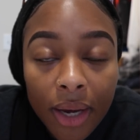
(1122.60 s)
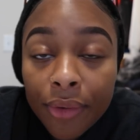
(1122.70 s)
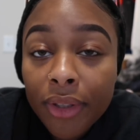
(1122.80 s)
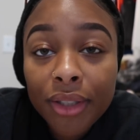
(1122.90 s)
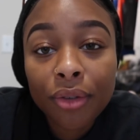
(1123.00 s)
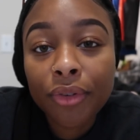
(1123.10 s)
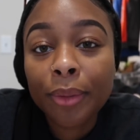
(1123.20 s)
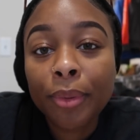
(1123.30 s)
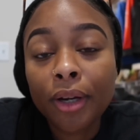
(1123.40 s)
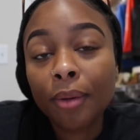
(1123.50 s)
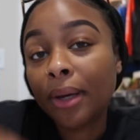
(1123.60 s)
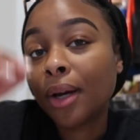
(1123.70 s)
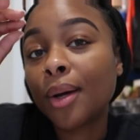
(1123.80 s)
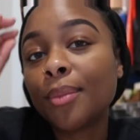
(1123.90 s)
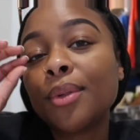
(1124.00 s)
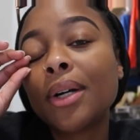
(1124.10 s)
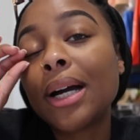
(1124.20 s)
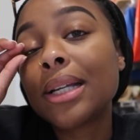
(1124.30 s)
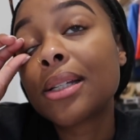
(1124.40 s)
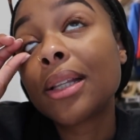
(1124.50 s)
I really don't feel like putting on makeup, you
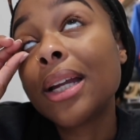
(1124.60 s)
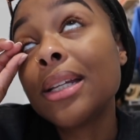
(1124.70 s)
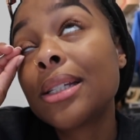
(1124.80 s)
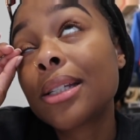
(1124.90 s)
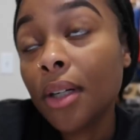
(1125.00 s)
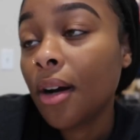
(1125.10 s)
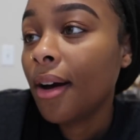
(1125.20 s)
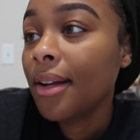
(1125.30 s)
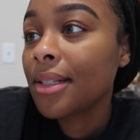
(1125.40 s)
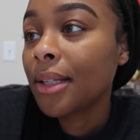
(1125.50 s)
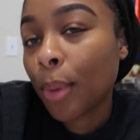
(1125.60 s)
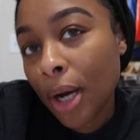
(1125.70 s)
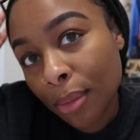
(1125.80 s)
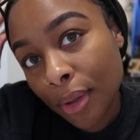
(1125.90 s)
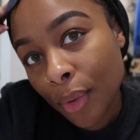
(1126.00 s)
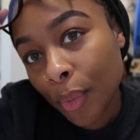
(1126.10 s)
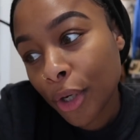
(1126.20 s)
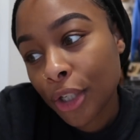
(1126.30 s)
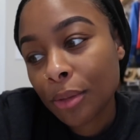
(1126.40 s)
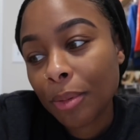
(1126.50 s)
guys. That is honestly probably the
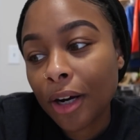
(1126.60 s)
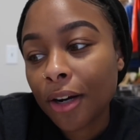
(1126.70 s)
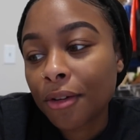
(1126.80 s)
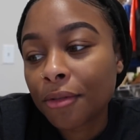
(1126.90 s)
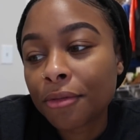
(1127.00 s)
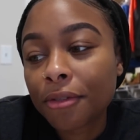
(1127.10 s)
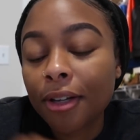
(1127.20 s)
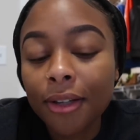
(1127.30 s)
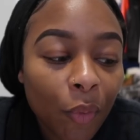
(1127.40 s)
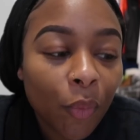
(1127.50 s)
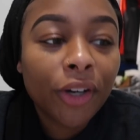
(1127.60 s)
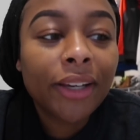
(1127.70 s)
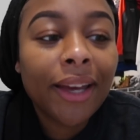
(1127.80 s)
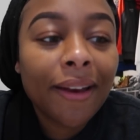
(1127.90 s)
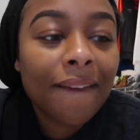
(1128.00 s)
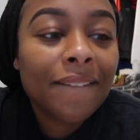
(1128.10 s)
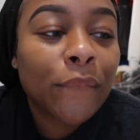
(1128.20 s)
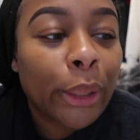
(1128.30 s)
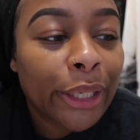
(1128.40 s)
worst part of working for